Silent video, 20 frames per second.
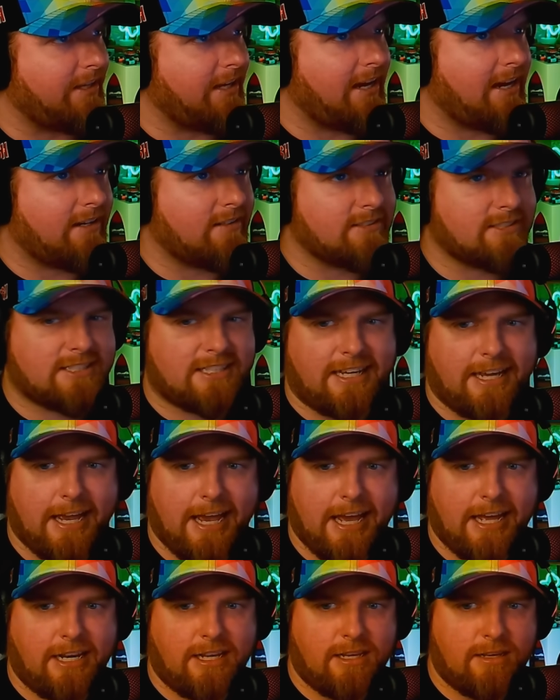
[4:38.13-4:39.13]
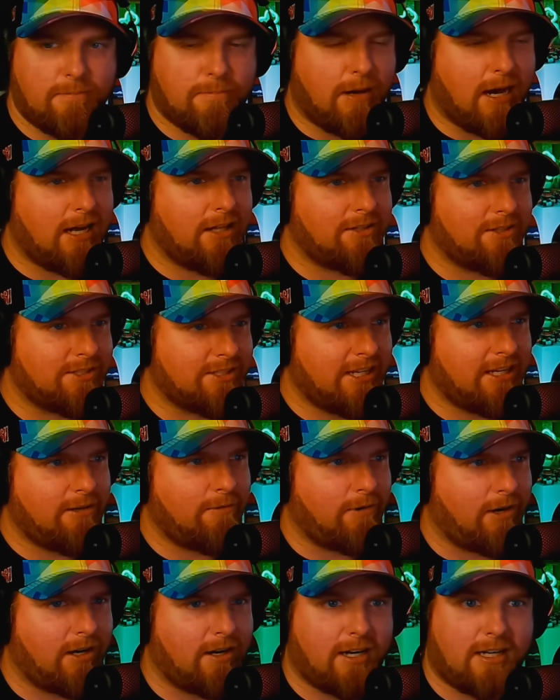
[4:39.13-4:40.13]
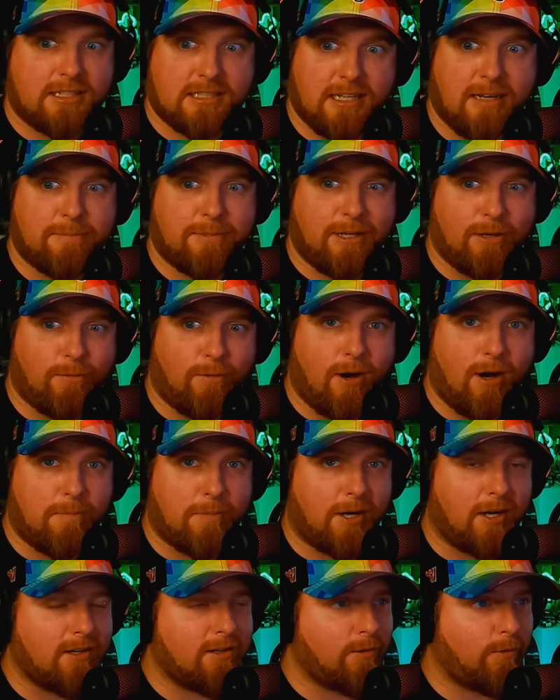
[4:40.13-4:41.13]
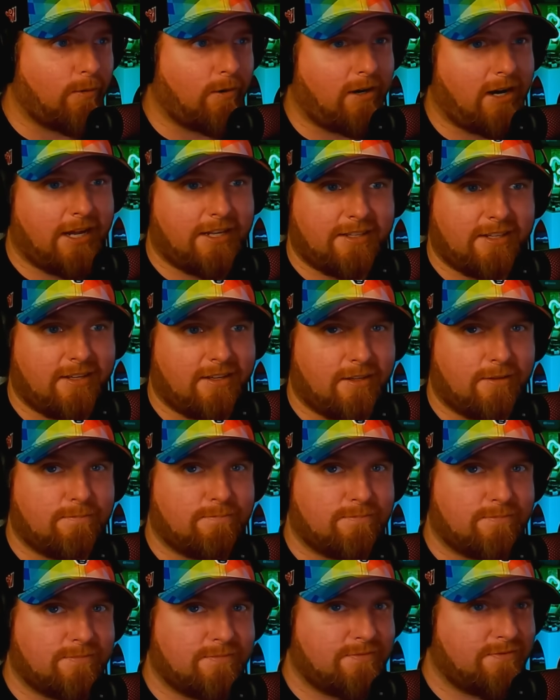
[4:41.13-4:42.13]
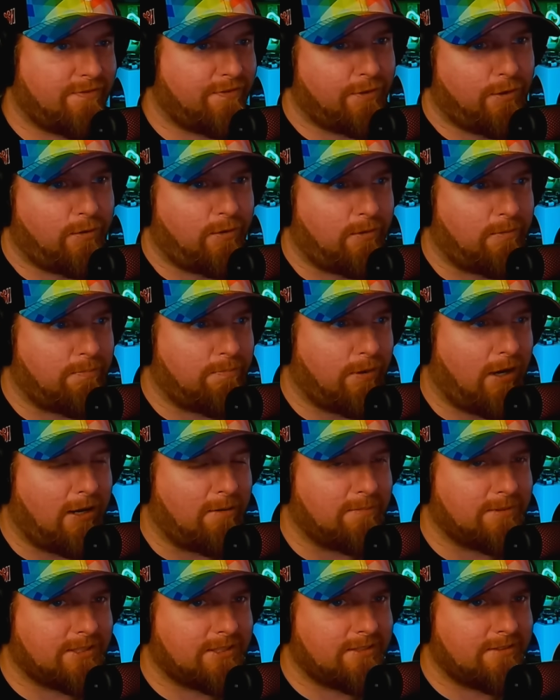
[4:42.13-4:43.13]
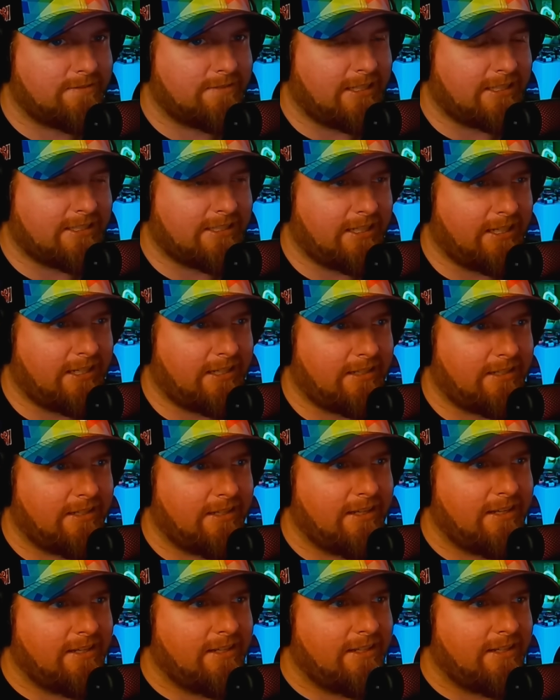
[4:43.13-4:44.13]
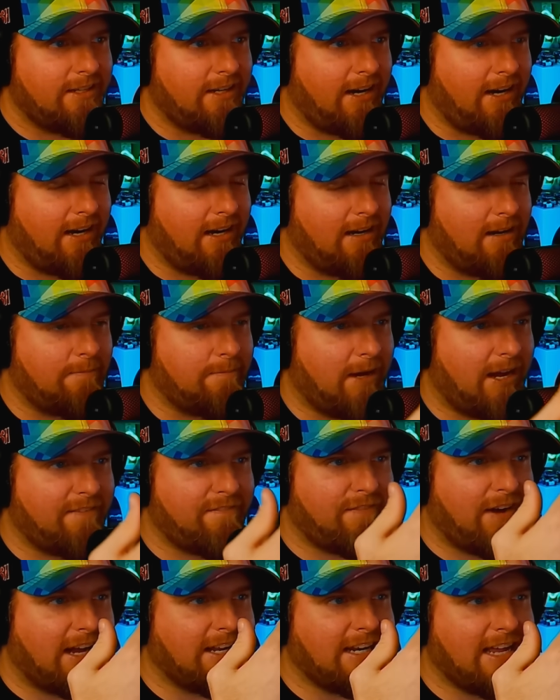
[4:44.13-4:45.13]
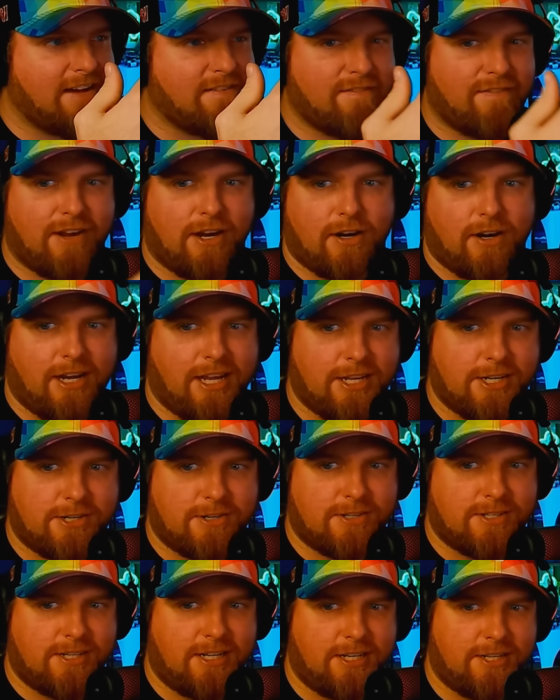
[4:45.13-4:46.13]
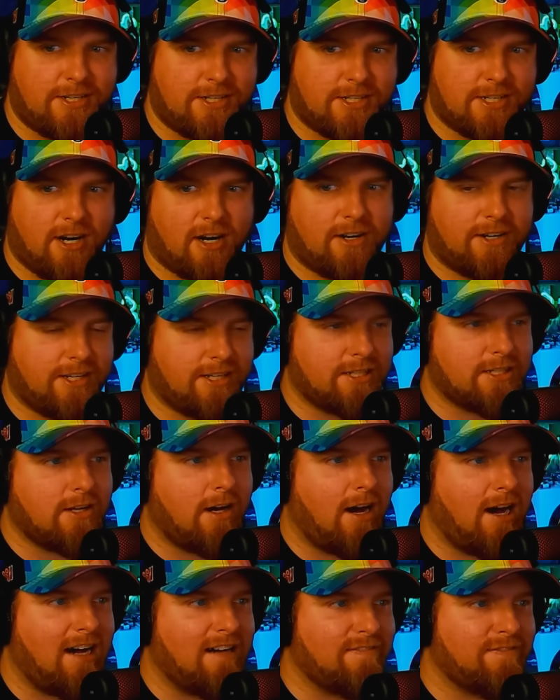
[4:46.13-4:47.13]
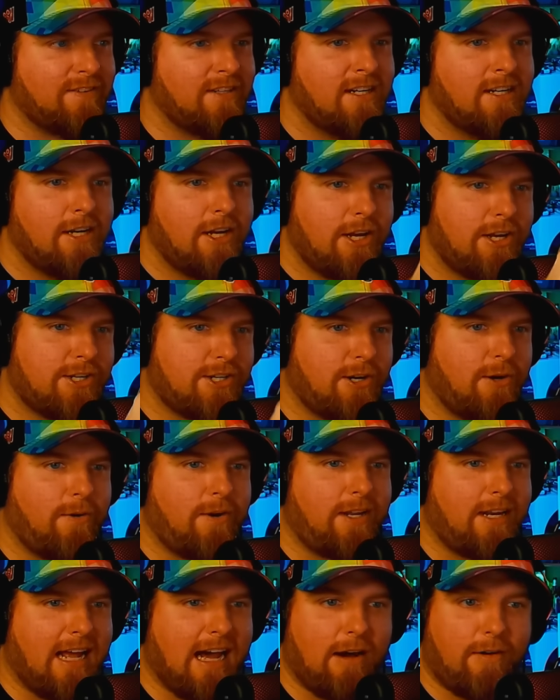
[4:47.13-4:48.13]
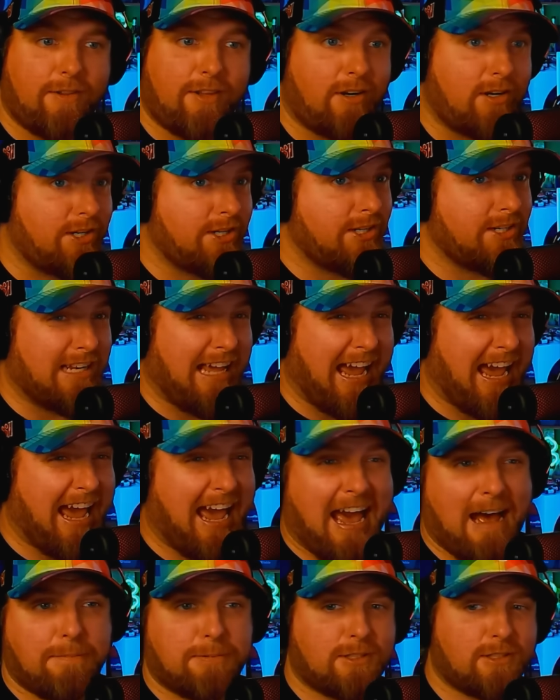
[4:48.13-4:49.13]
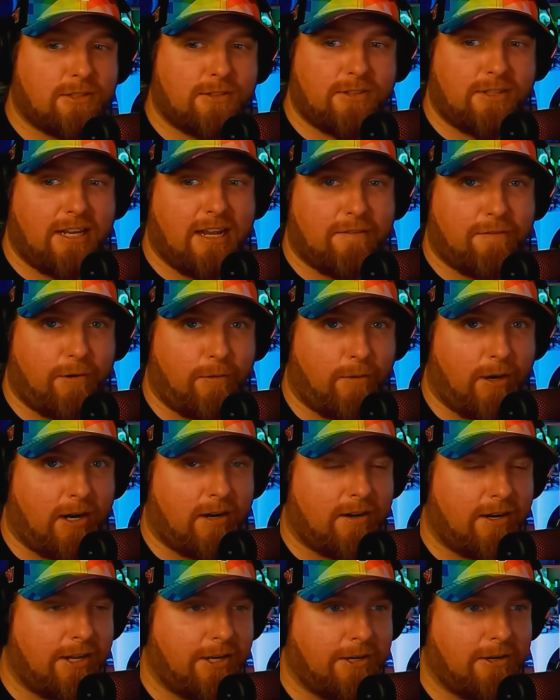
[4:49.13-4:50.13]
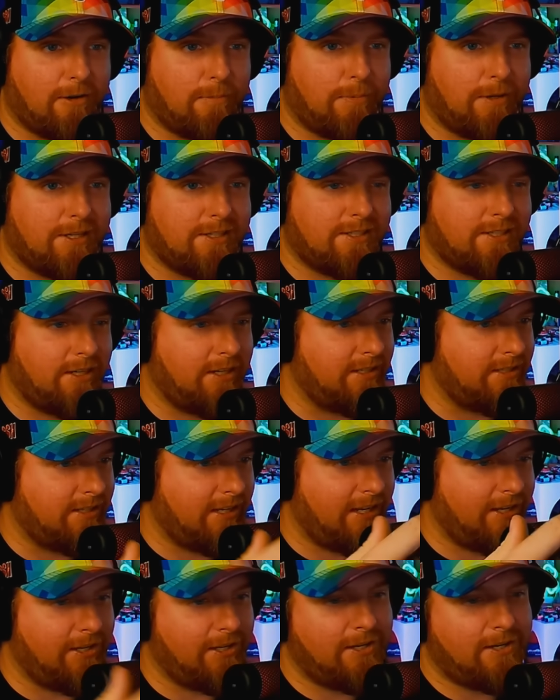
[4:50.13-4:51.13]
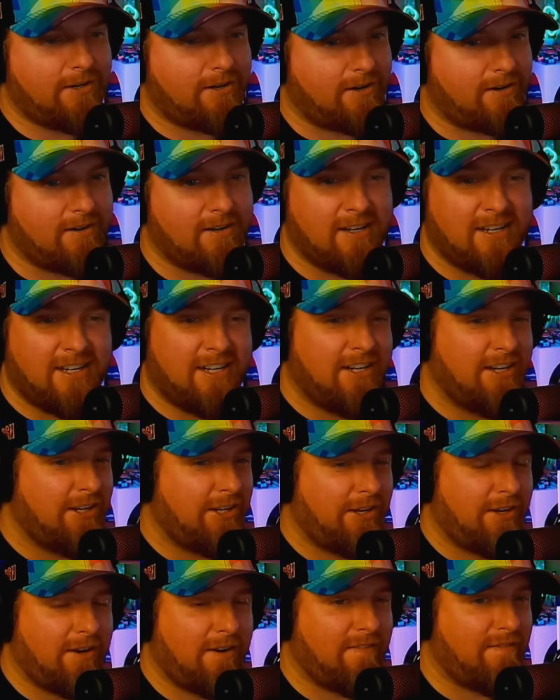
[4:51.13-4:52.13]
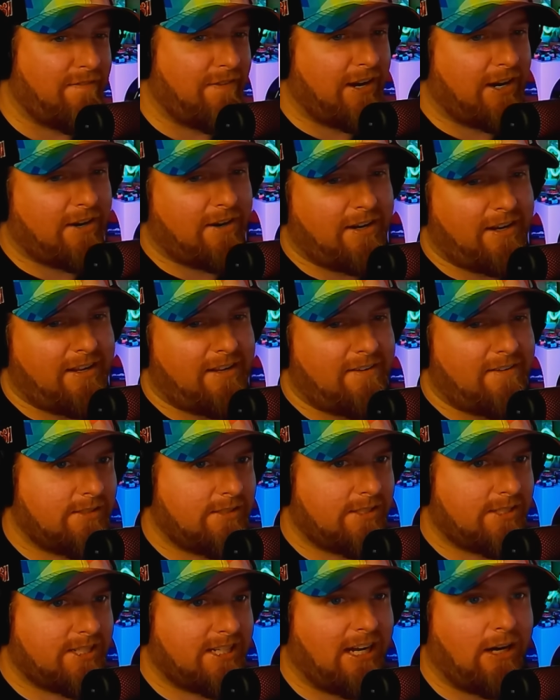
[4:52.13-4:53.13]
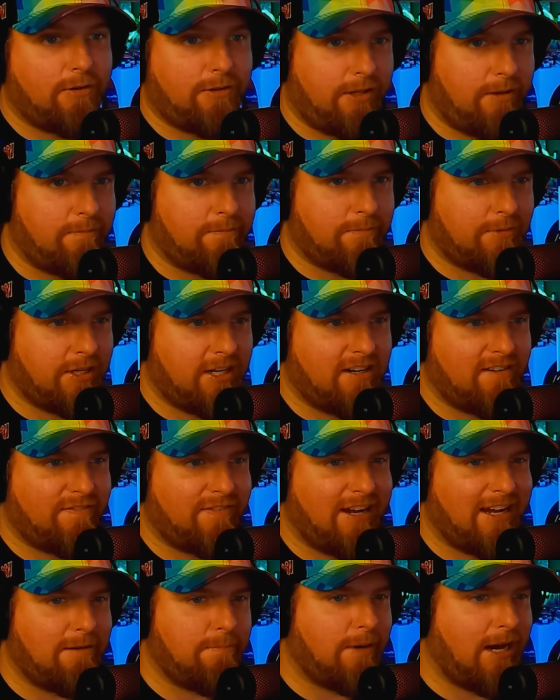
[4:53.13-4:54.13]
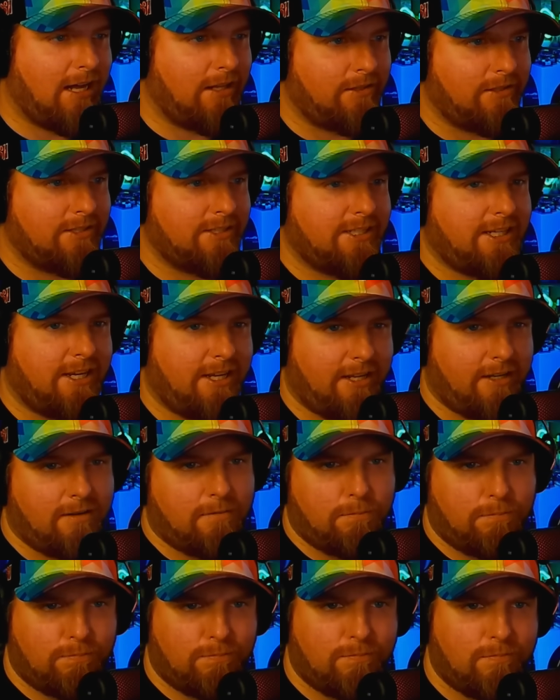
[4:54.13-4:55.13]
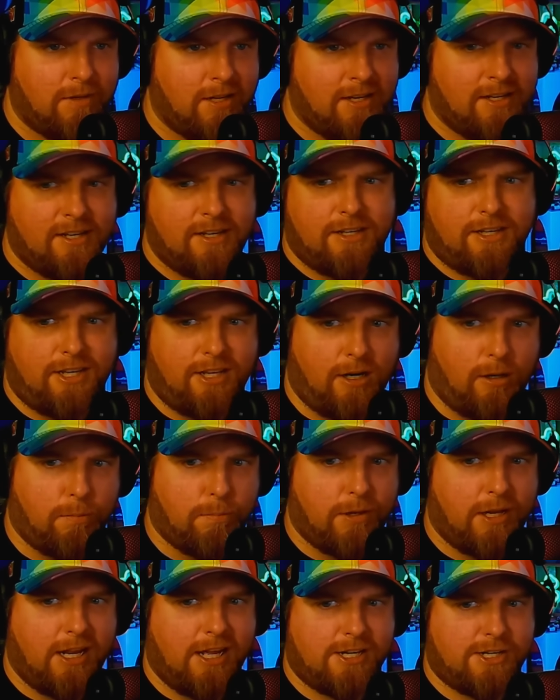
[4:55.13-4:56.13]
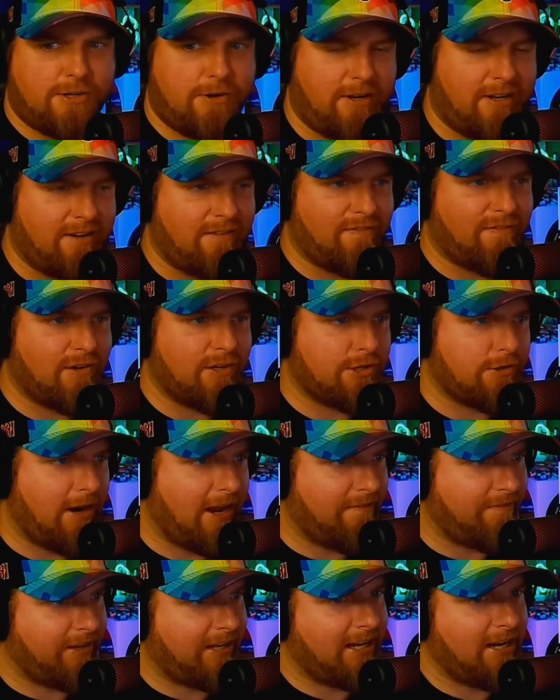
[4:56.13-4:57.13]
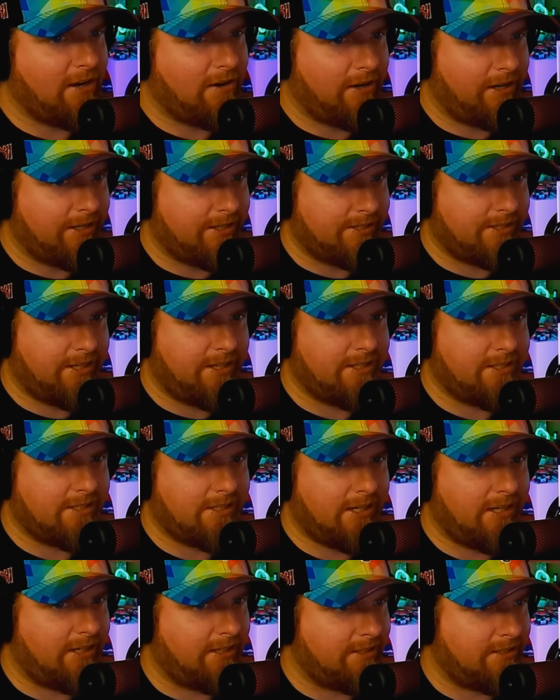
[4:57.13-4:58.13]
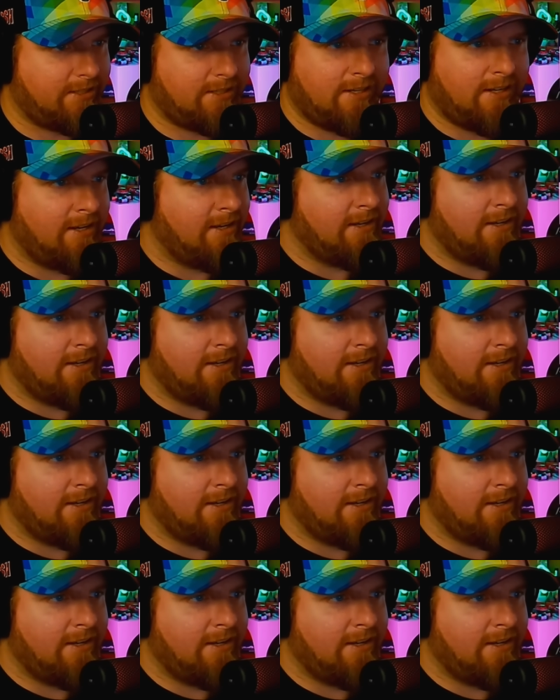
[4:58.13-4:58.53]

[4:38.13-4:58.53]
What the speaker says: I don't see any bollards anywhere except at Walmart or at the fuel pumps. That's it. I find that very interesting to start this off, showing how they're just absolutely everywhere in European cities. And here, you're very seldom going to find bollards in, pedestrian foot traffic areas in cities.